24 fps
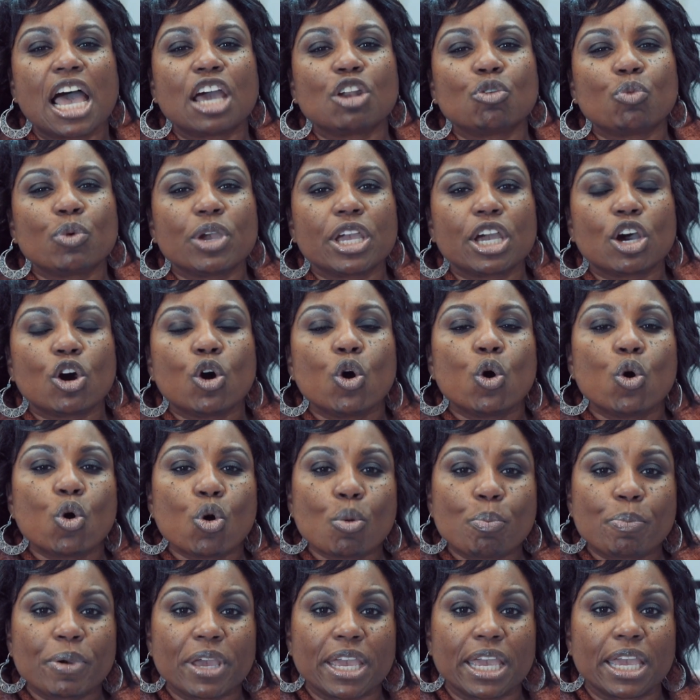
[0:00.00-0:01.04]
And we are
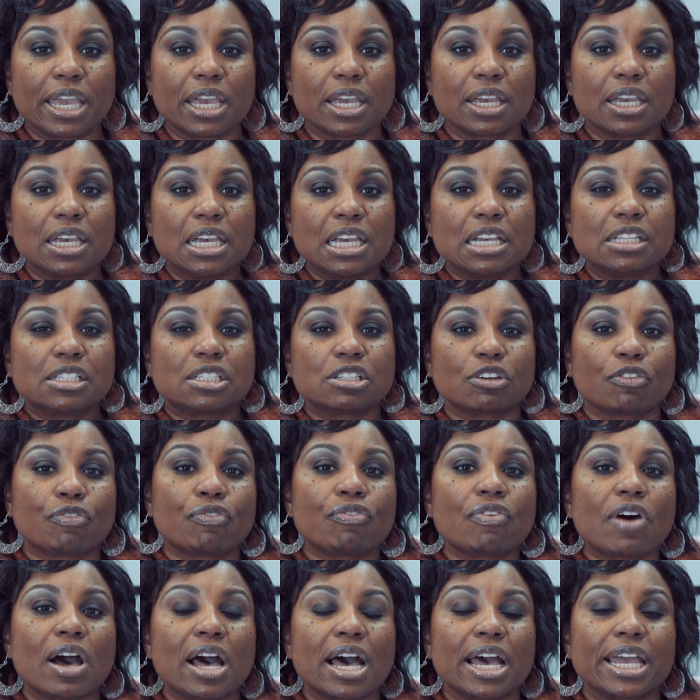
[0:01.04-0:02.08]
hoping to
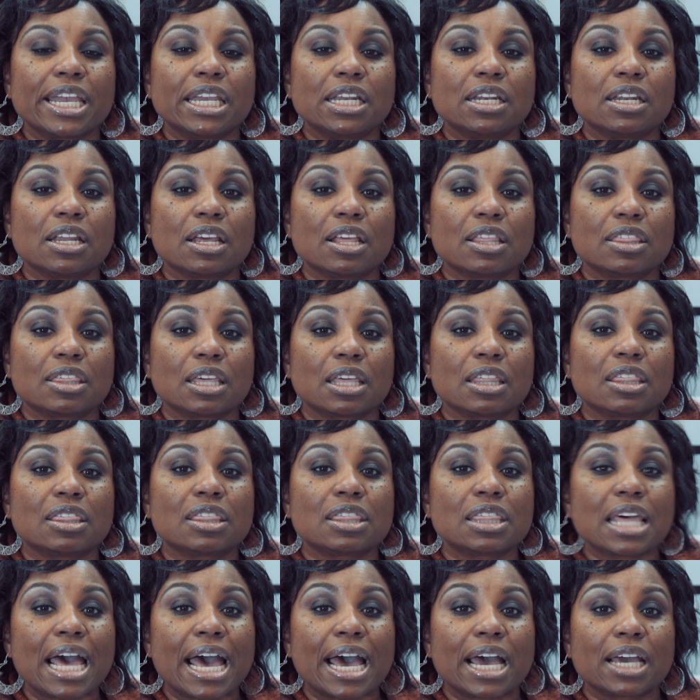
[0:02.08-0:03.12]
find that
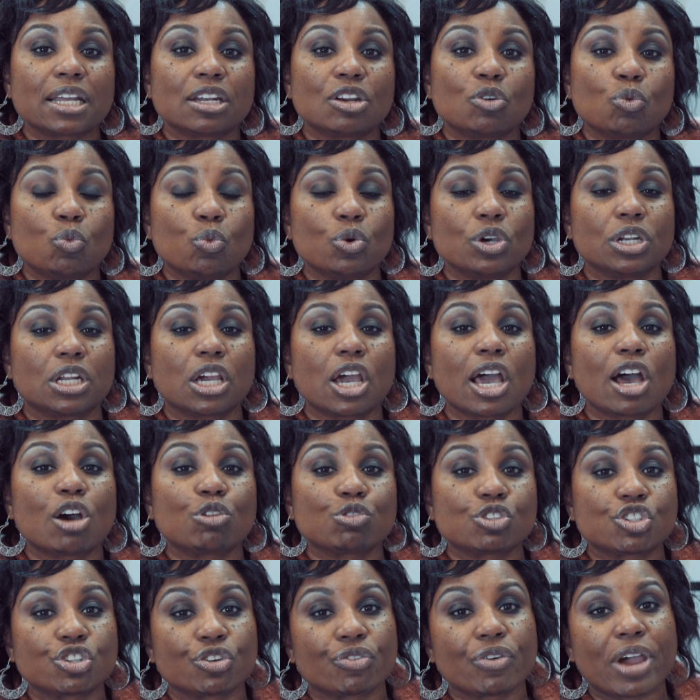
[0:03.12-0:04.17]
that would
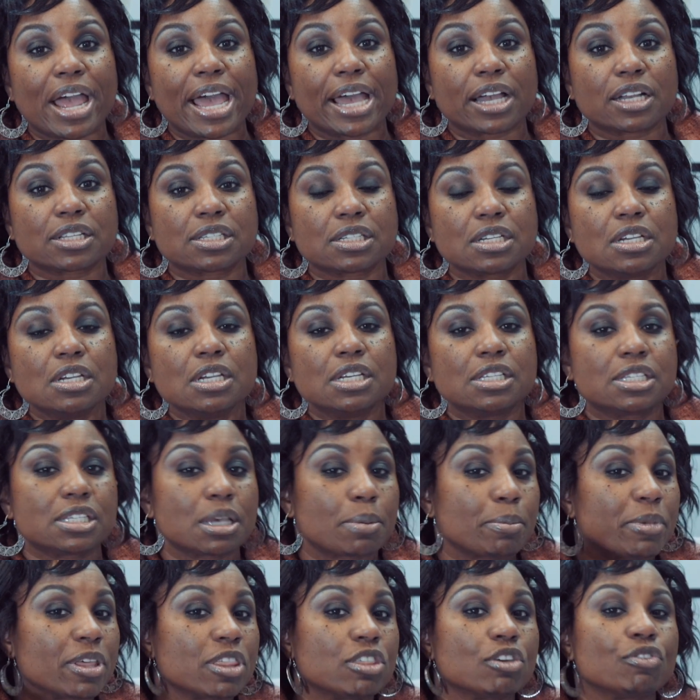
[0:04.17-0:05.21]
counteract
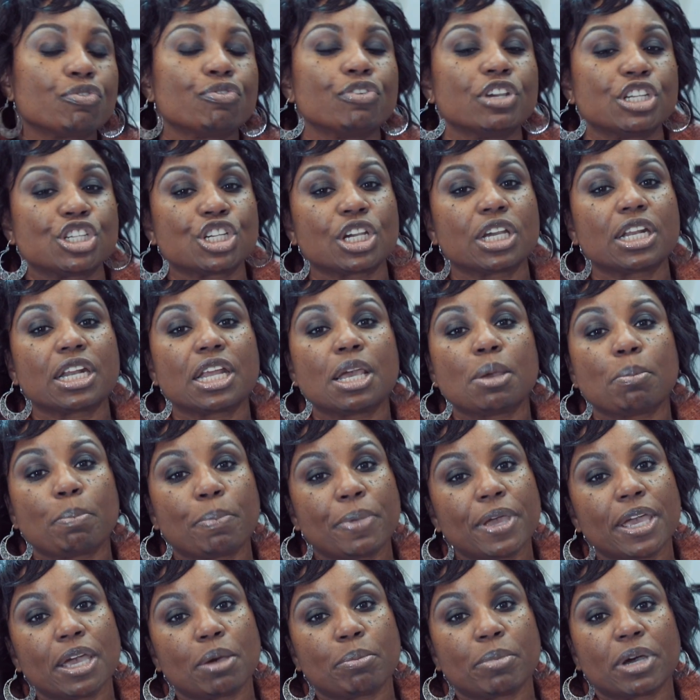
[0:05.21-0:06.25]
some of the vision
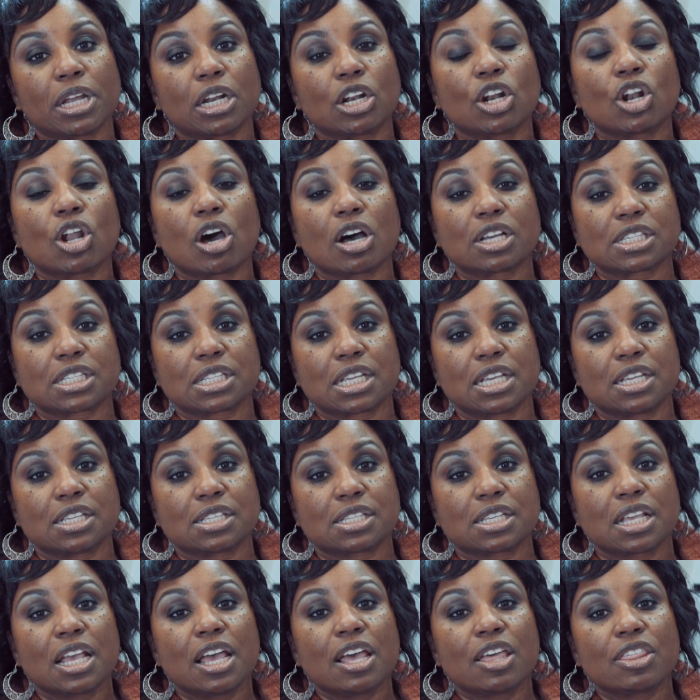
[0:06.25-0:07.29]
impairment
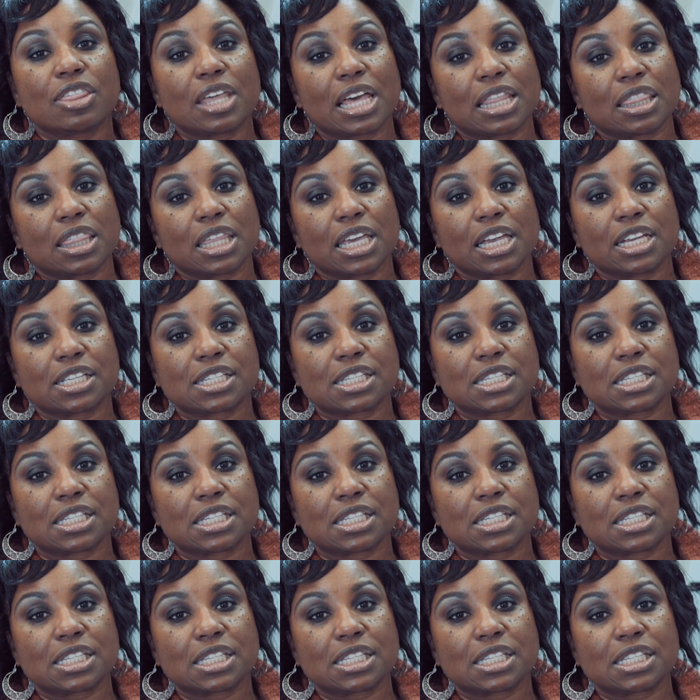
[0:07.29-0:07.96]
losses that they are